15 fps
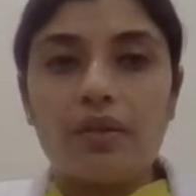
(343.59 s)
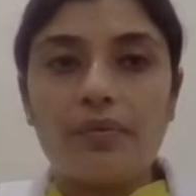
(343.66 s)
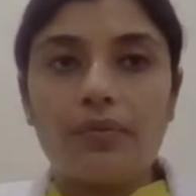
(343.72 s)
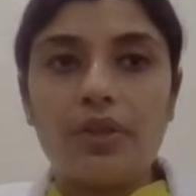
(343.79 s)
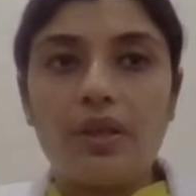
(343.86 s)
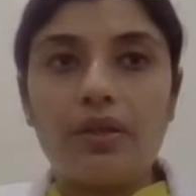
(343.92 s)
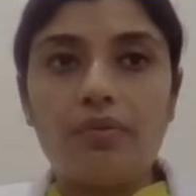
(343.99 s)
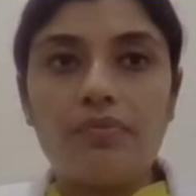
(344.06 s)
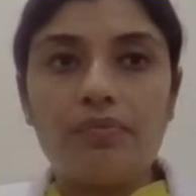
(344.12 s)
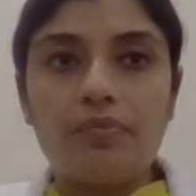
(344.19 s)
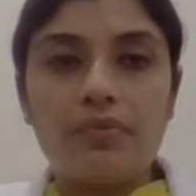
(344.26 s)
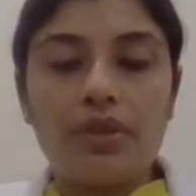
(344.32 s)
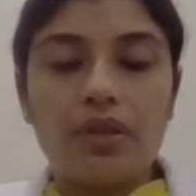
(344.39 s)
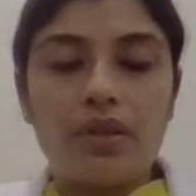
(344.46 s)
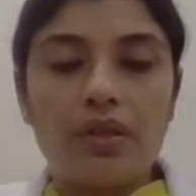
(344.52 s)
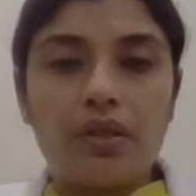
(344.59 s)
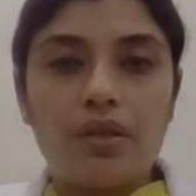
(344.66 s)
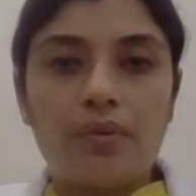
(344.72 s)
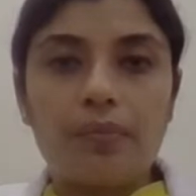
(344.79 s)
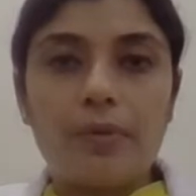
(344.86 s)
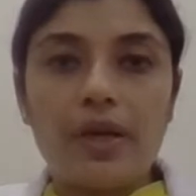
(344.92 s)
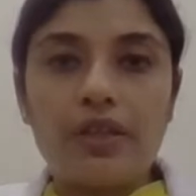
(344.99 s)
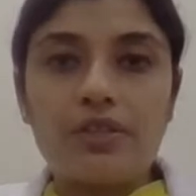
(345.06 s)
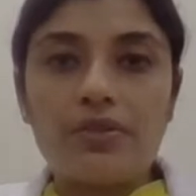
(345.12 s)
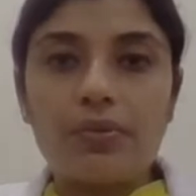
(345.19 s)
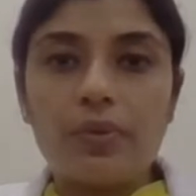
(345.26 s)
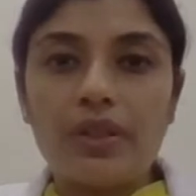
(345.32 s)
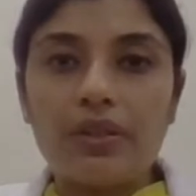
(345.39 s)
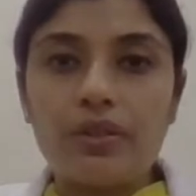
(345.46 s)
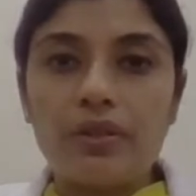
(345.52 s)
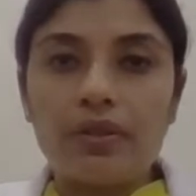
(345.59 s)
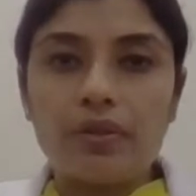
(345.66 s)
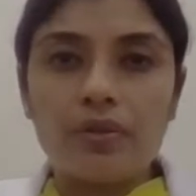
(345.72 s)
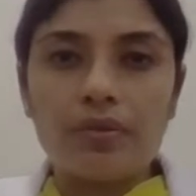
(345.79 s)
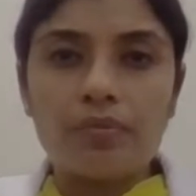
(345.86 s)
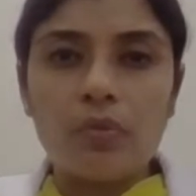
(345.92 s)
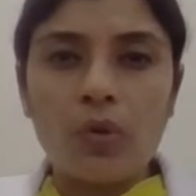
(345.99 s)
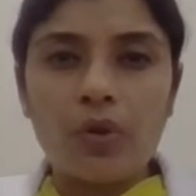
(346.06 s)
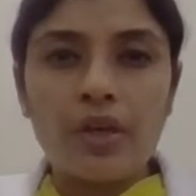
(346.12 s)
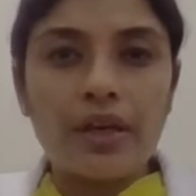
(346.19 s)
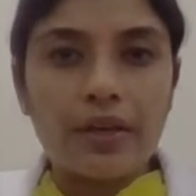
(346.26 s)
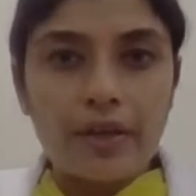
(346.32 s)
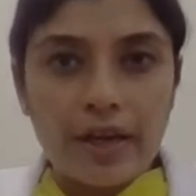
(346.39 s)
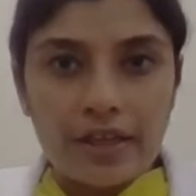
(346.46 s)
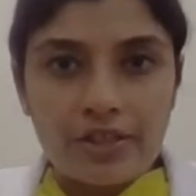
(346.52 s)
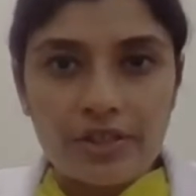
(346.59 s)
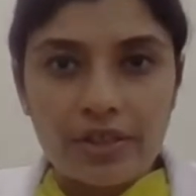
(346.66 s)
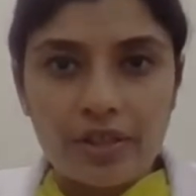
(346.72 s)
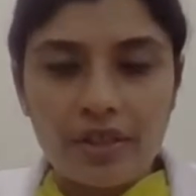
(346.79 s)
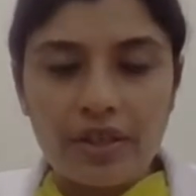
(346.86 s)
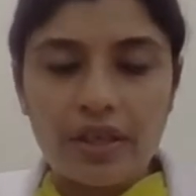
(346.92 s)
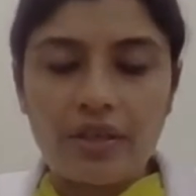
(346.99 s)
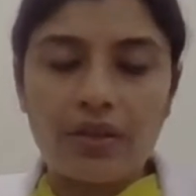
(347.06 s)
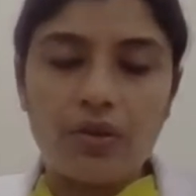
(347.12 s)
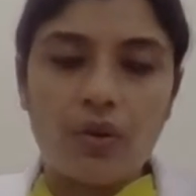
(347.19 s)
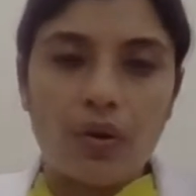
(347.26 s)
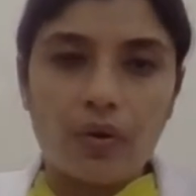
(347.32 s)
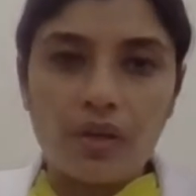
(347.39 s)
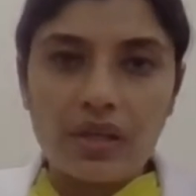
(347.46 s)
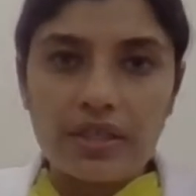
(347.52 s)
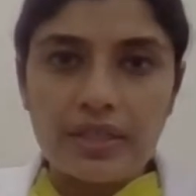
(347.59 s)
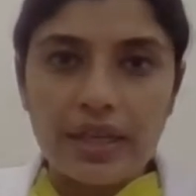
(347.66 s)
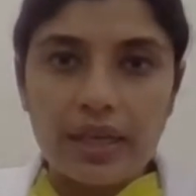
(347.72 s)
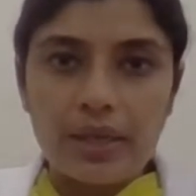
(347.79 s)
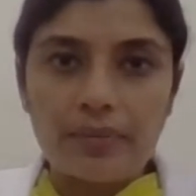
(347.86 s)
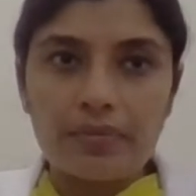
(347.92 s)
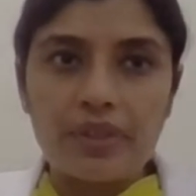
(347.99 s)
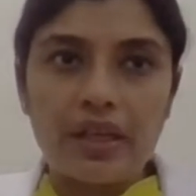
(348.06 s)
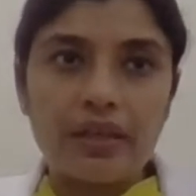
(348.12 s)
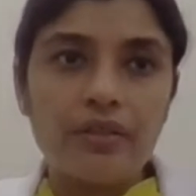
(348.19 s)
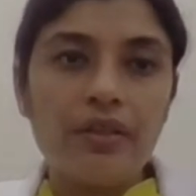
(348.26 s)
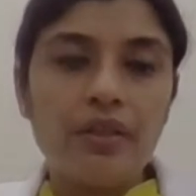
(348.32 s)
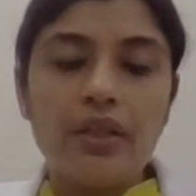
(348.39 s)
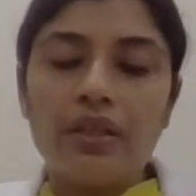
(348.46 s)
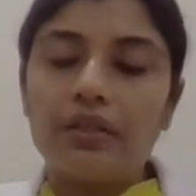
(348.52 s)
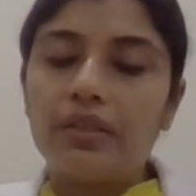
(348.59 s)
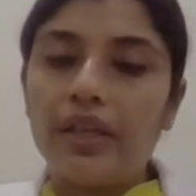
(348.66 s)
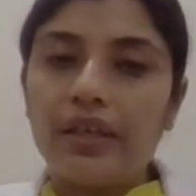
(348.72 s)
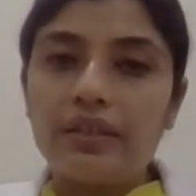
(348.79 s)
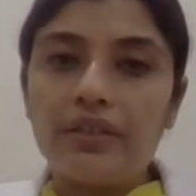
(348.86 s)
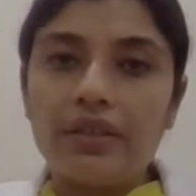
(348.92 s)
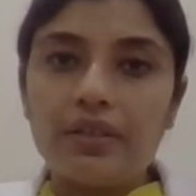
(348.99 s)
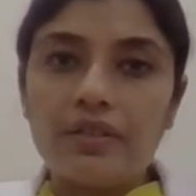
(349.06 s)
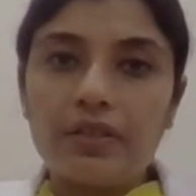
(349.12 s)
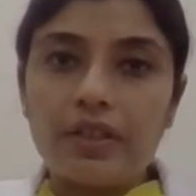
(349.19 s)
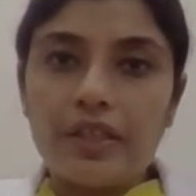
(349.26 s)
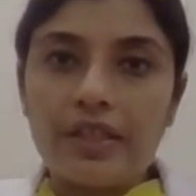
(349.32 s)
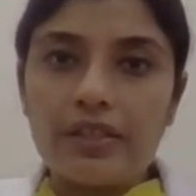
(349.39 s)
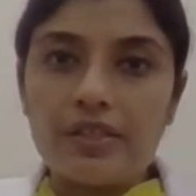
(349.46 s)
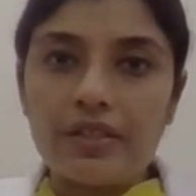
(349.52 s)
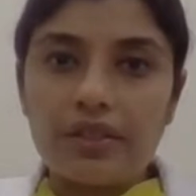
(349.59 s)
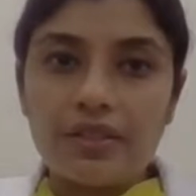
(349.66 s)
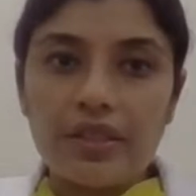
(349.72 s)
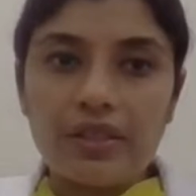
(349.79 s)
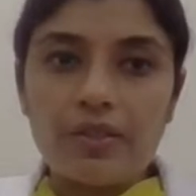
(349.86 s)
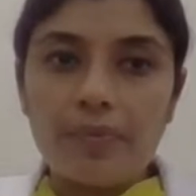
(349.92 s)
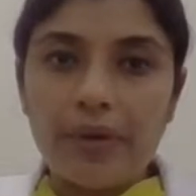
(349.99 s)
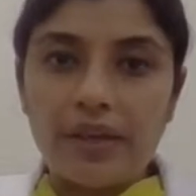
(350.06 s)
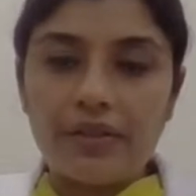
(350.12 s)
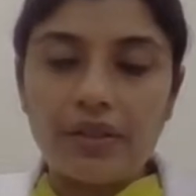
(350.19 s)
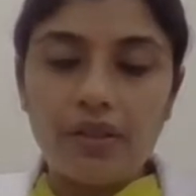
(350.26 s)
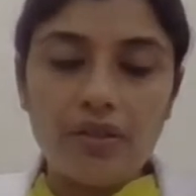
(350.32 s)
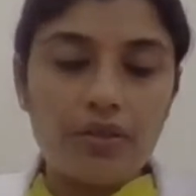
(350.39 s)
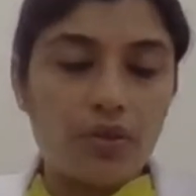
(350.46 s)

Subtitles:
we brush with more aggression and a longer time, then it cleans the teeth better.